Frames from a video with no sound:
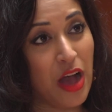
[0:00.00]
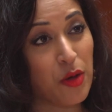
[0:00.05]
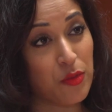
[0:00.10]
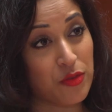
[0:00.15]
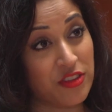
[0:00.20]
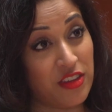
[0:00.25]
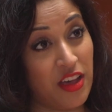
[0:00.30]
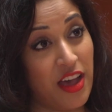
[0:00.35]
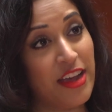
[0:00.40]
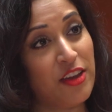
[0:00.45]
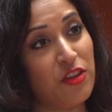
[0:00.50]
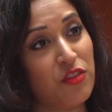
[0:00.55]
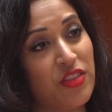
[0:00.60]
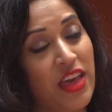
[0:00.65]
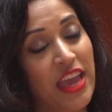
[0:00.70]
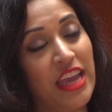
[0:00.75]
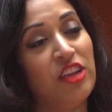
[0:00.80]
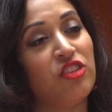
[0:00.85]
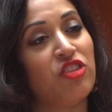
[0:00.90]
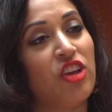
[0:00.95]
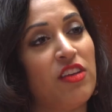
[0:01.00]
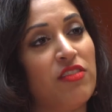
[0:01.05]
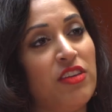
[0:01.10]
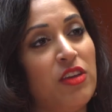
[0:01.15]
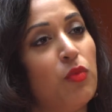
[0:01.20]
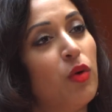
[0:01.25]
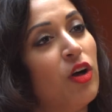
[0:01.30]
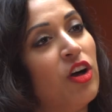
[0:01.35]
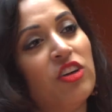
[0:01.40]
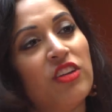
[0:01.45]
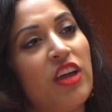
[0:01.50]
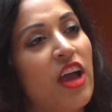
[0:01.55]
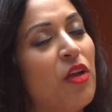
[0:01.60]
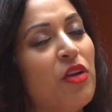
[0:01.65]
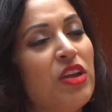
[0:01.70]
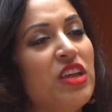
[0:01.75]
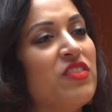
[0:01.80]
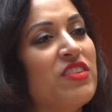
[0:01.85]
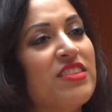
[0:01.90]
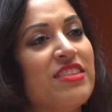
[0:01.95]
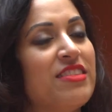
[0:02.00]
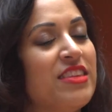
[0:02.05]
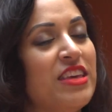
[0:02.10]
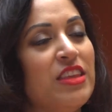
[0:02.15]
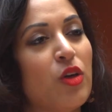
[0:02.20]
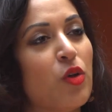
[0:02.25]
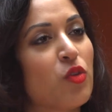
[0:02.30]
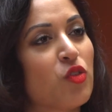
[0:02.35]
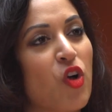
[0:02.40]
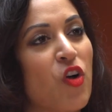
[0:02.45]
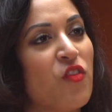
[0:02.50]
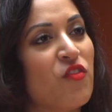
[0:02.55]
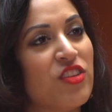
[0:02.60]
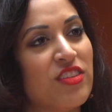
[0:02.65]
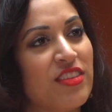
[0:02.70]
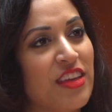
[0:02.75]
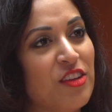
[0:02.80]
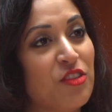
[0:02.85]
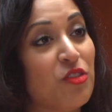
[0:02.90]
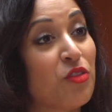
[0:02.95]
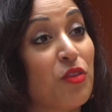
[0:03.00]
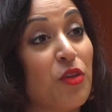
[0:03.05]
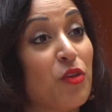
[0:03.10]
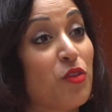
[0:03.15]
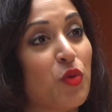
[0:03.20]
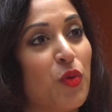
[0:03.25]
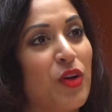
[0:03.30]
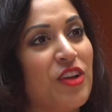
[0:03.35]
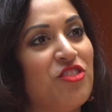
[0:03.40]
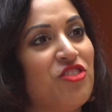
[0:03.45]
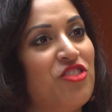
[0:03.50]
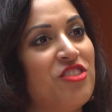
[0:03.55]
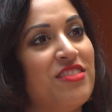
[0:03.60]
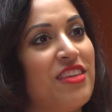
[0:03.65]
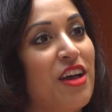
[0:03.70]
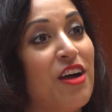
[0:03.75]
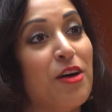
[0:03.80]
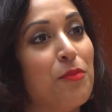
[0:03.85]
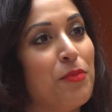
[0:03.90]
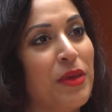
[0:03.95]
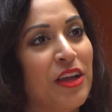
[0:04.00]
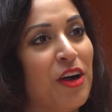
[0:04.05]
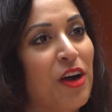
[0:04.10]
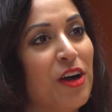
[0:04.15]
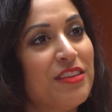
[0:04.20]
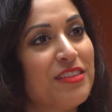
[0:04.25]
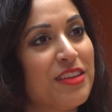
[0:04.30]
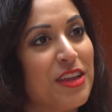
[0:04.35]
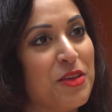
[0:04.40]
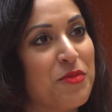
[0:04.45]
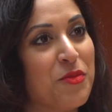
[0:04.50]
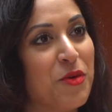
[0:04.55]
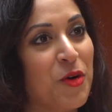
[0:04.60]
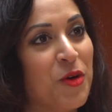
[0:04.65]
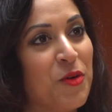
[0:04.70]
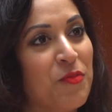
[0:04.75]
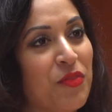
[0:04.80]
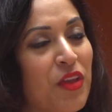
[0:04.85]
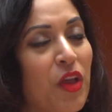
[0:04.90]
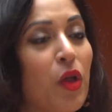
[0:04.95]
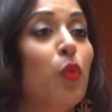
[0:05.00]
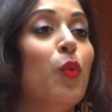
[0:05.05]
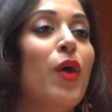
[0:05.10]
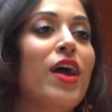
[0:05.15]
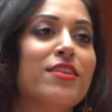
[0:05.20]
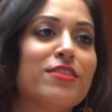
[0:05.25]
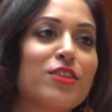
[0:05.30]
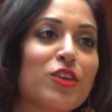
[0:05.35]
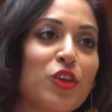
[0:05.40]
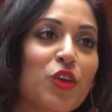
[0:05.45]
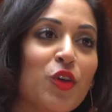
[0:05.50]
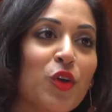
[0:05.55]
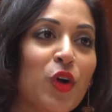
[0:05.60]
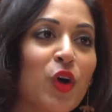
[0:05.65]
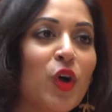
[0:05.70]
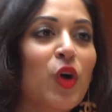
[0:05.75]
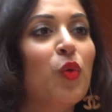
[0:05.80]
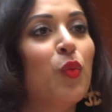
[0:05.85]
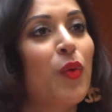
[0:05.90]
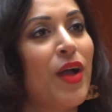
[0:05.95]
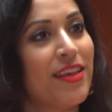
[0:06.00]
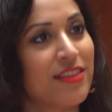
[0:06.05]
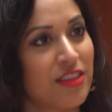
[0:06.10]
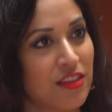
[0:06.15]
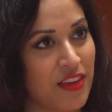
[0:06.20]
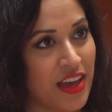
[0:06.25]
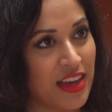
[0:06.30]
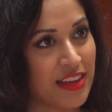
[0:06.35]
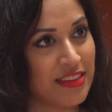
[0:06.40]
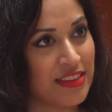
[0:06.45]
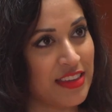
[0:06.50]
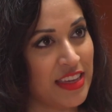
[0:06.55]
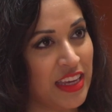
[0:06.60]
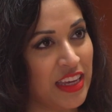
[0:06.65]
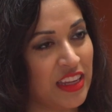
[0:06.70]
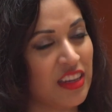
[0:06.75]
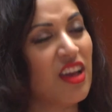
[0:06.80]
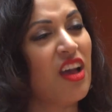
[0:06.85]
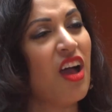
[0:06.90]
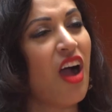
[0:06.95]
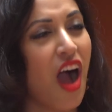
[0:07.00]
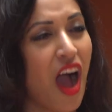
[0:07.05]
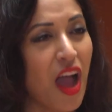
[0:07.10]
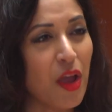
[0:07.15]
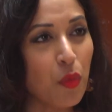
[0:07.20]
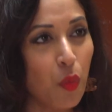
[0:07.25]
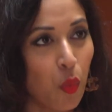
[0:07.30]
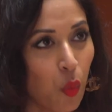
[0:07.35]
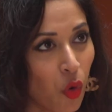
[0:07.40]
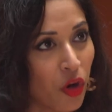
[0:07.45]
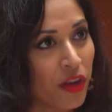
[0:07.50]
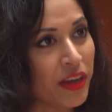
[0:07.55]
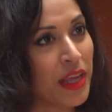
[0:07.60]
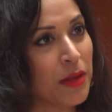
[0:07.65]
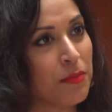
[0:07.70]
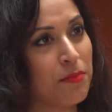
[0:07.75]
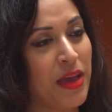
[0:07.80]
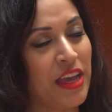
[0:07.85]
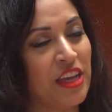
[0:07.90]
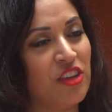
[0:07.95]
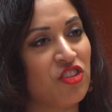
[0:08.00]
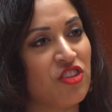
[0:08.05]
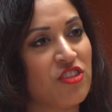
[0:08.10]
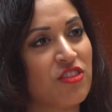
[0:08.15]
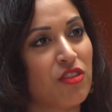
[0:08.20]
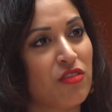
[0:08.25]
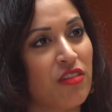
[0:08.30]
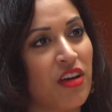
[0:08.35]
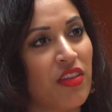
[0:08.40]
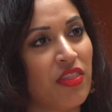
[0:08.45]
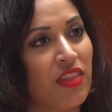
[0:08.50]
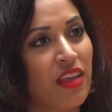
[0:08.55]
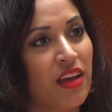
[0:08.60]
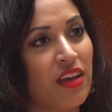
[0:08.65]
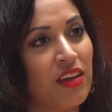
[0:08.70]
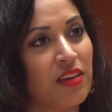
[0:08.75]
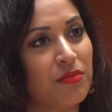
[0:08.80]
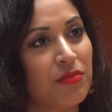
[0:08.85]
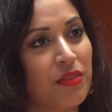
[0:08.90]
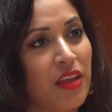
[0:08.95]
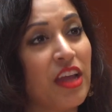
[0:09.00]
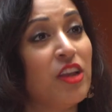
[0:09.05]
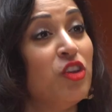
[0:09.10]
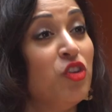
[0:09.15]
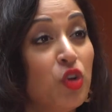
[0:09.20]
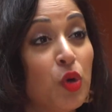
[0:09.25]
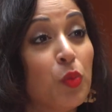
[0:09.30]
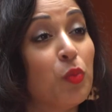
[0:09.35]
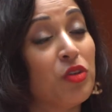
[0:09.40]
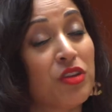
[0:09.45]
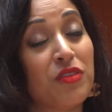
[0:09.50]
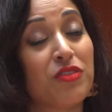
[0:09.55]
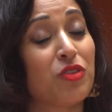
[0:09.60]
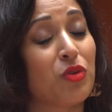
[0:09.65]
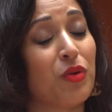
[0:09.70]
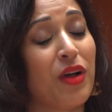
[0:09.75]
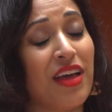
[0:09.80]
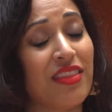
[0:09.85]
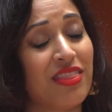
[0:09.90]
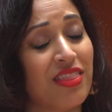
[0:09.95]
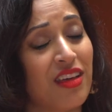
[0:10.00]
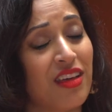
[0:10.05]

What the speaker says: outside of the HIV world, I don't even see those conversations or those questions being asked anymore. Where's the cure? Where's the vaccine? I want impatience around that. And Joep would have still had